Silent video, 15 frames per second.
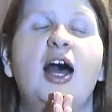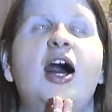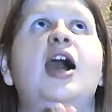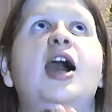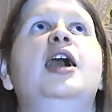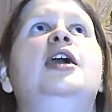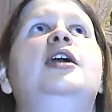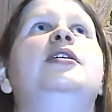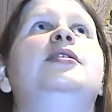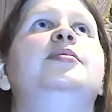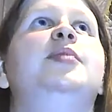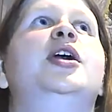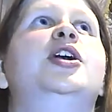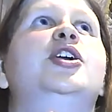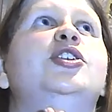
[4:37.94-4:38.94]

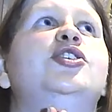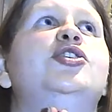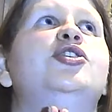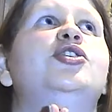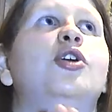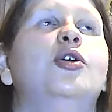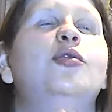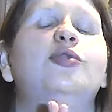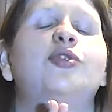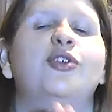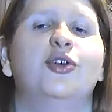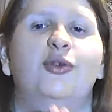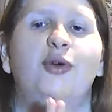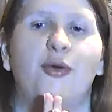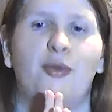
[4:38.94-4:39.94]
Don't
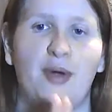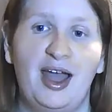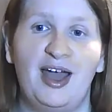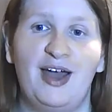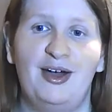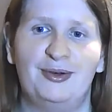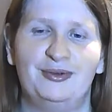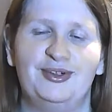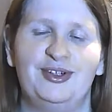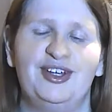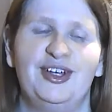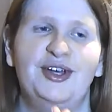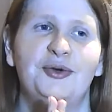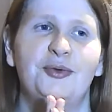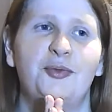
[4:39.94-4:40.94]
go around
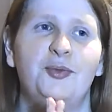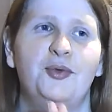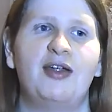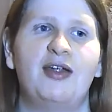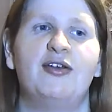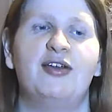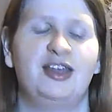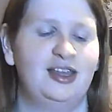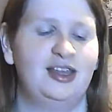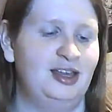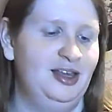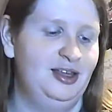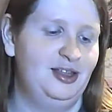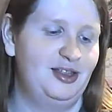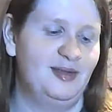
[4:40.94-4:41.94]
wearing
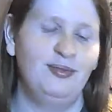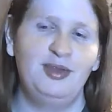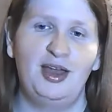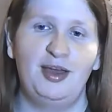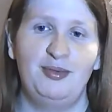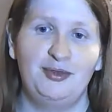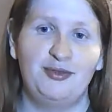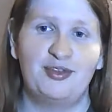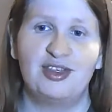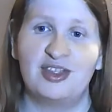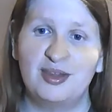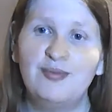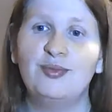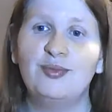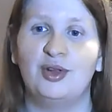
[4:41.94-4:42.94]
some type of
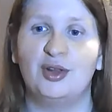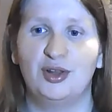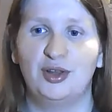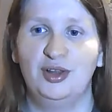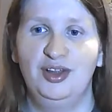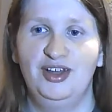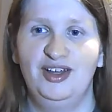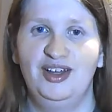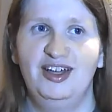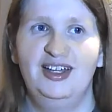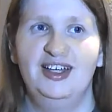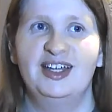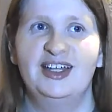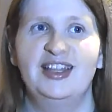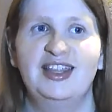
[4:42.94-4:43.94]
symbol
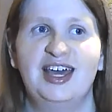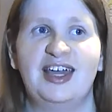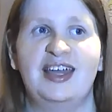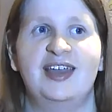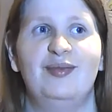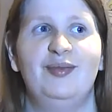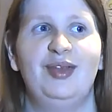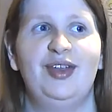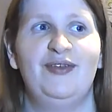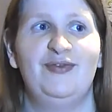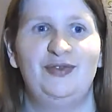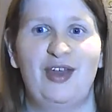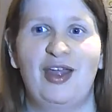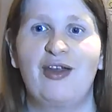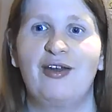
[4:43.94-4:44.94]
that can be
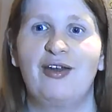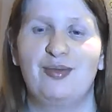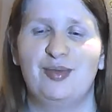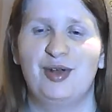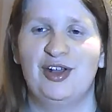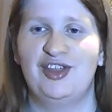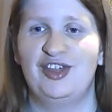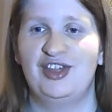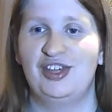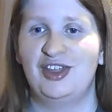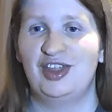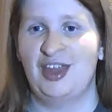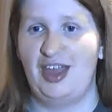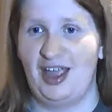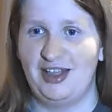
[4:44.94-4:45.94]
very much
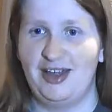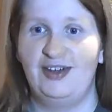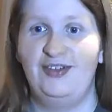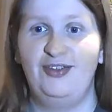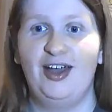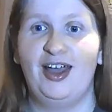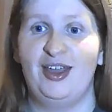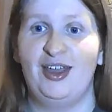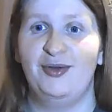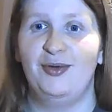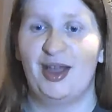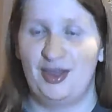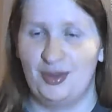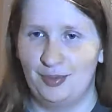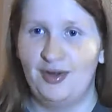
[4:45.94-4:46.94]
easily identify you
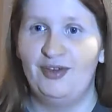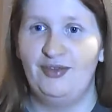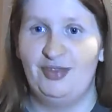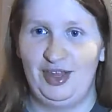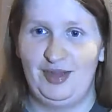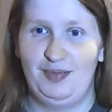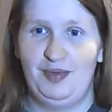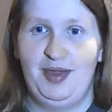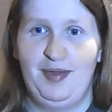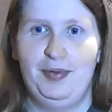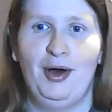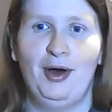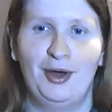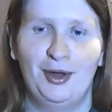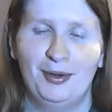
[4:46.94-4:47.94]
as one of these
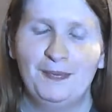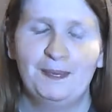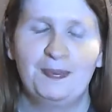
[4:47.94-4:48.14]
people.